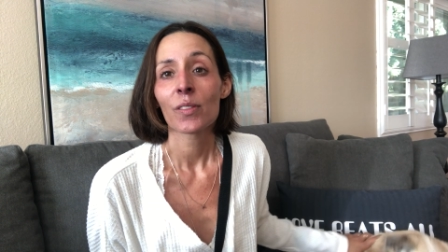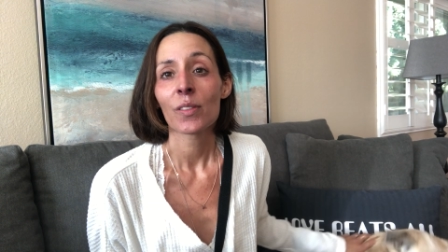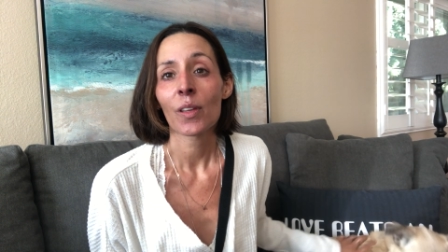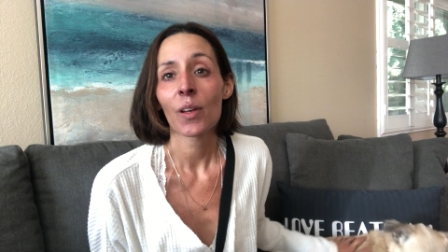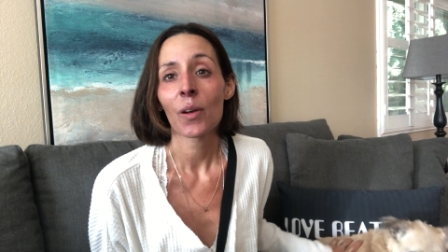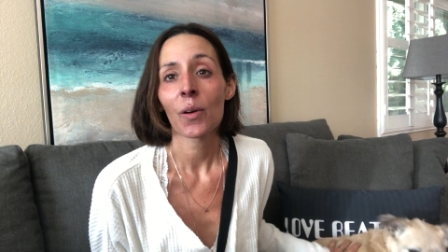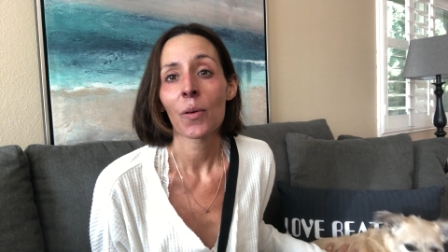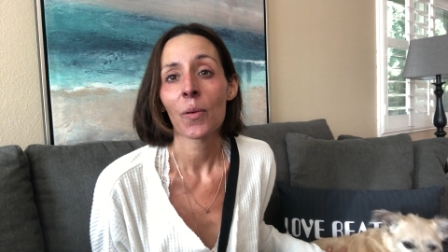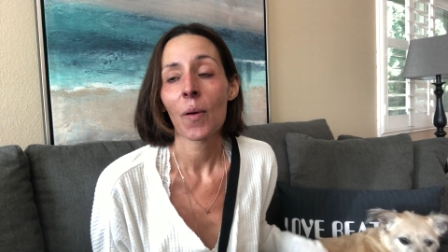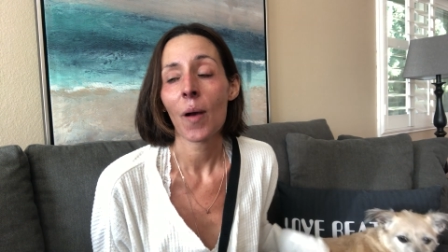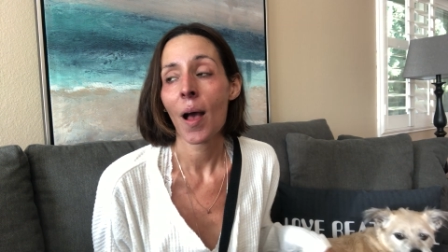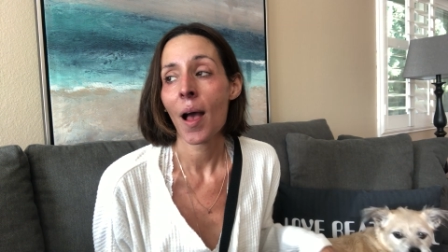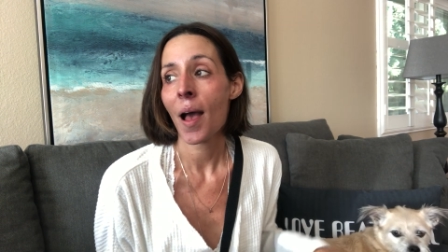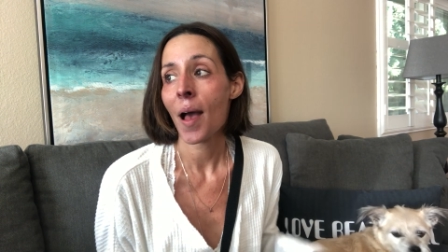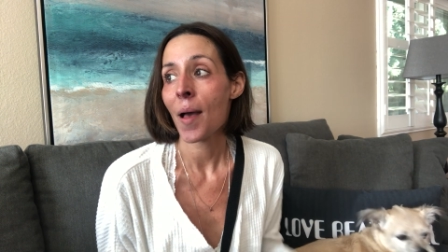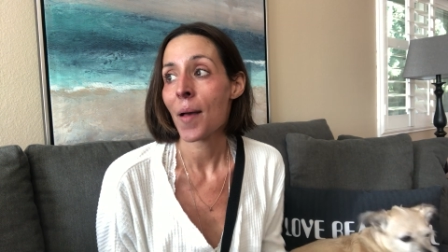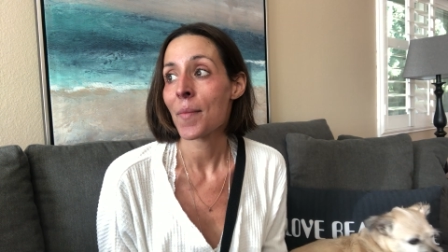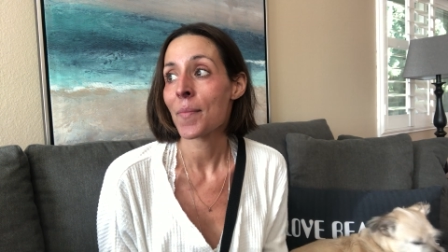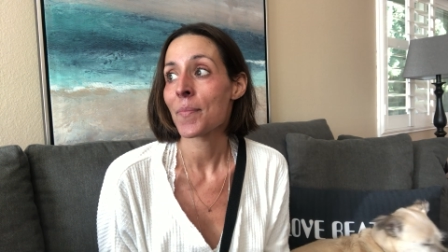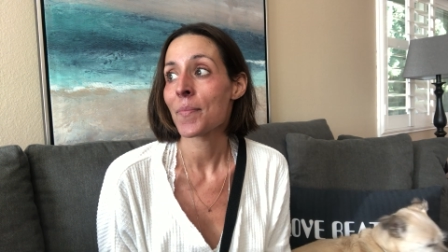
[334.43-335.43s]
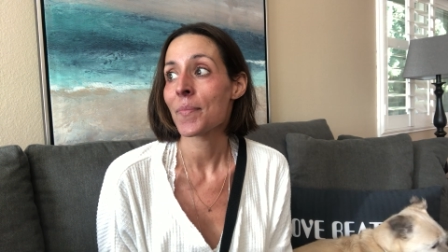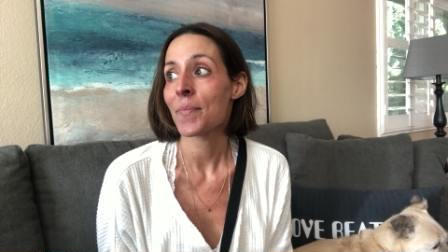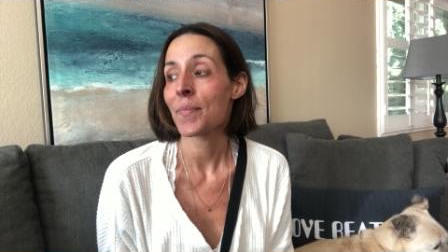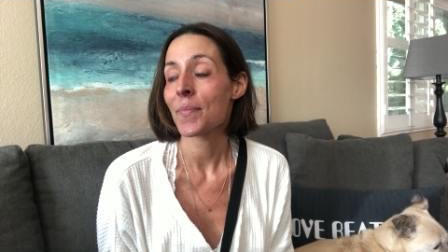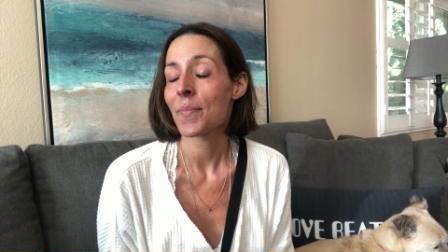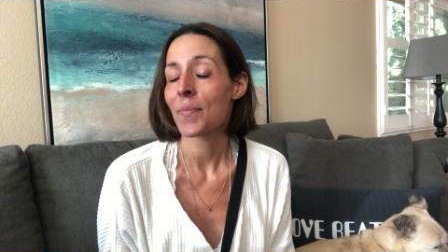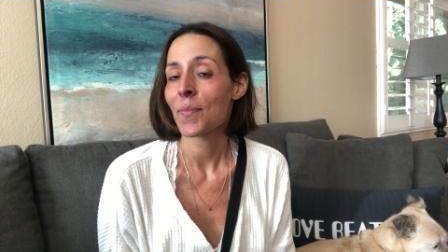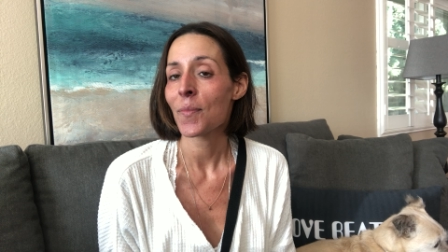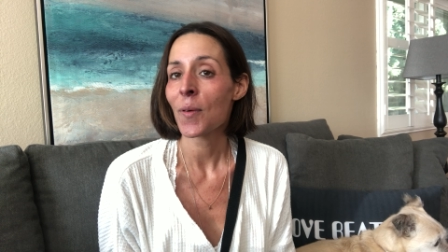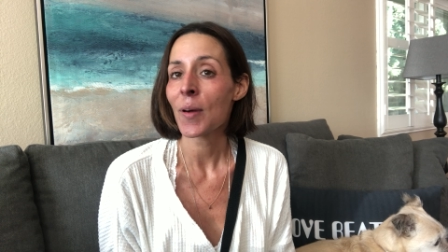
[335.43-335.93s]
So, um,
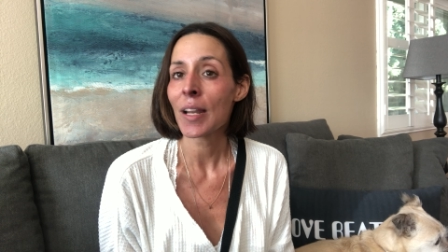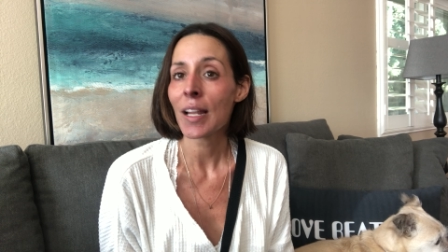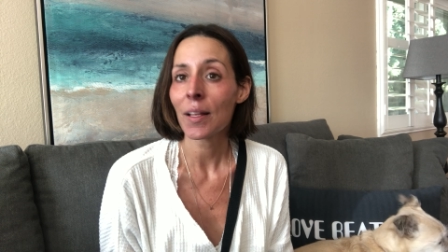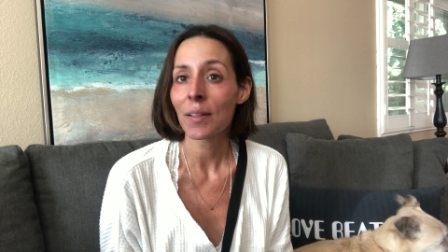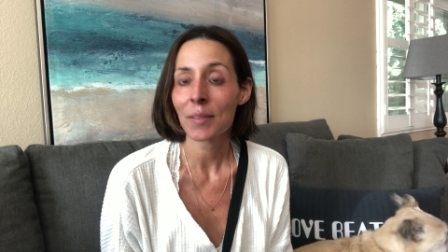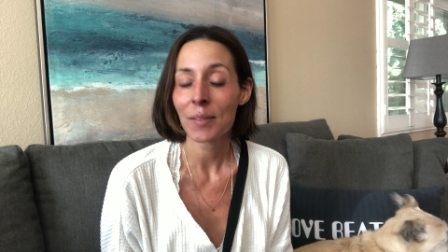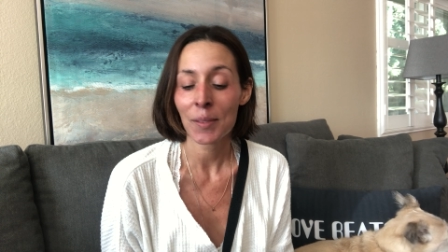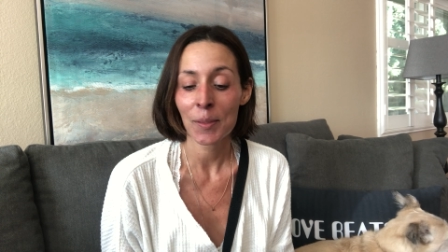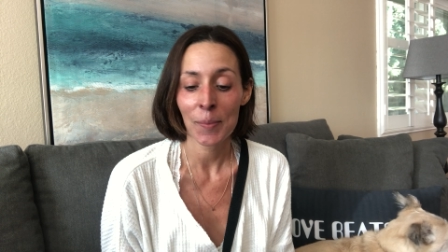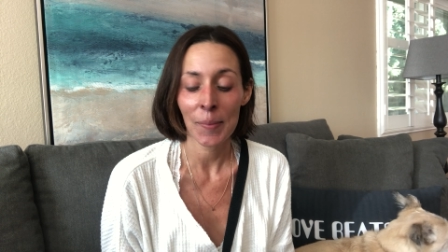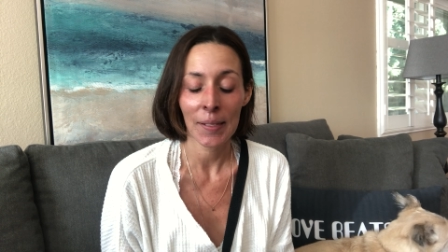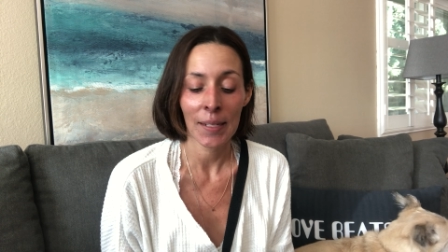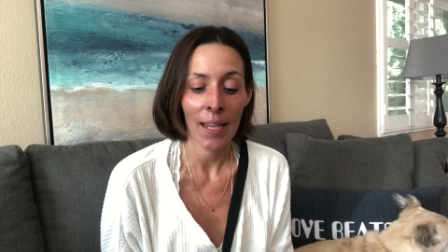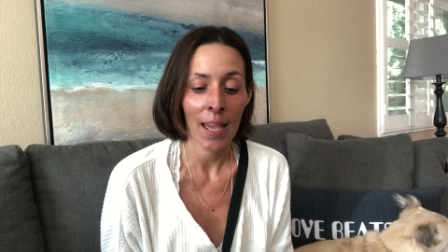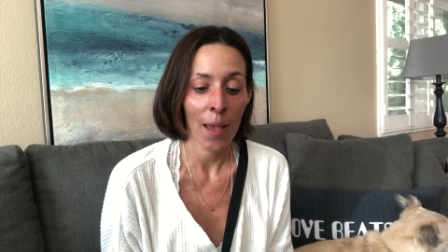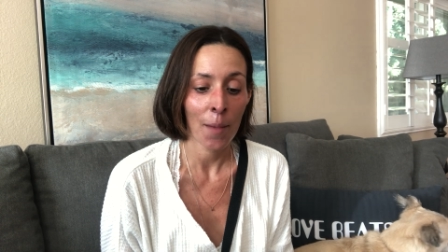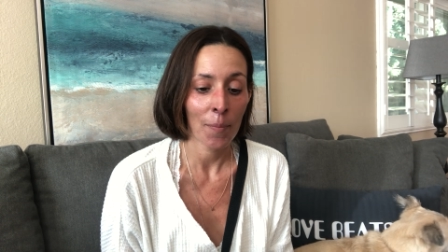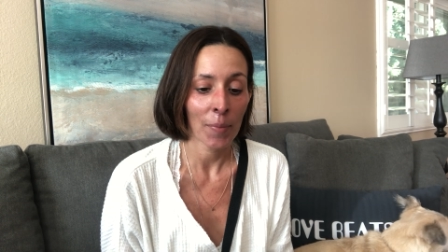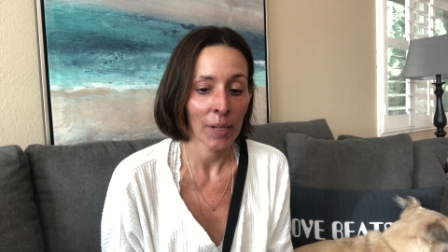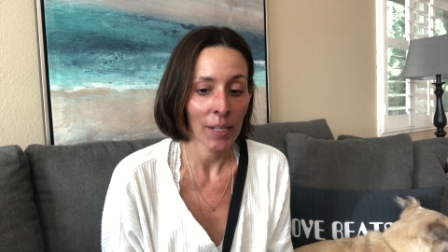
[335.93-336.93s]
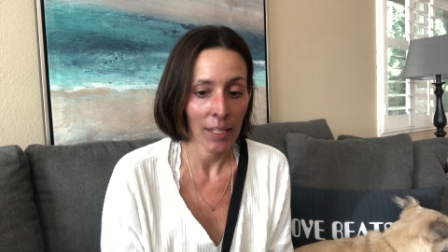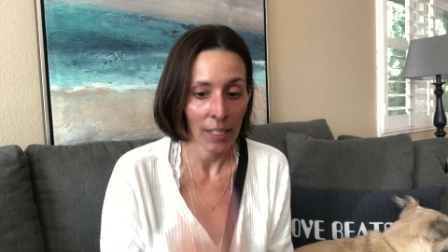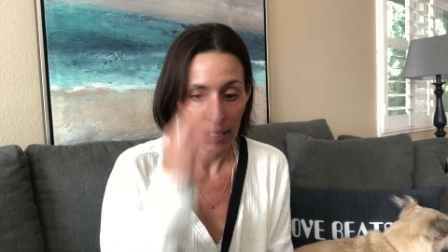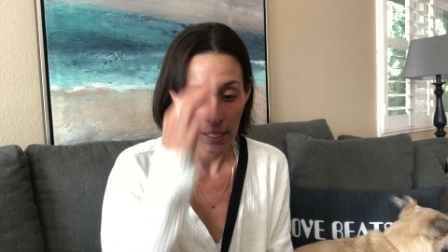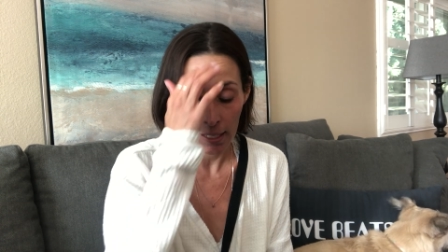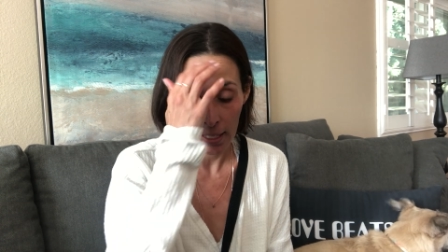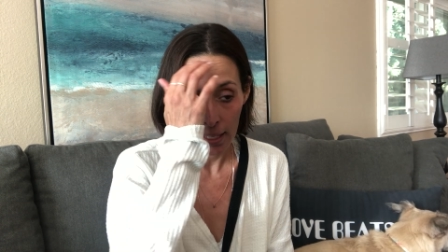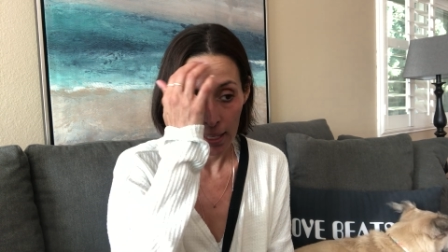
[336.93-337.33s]
what else has been happening?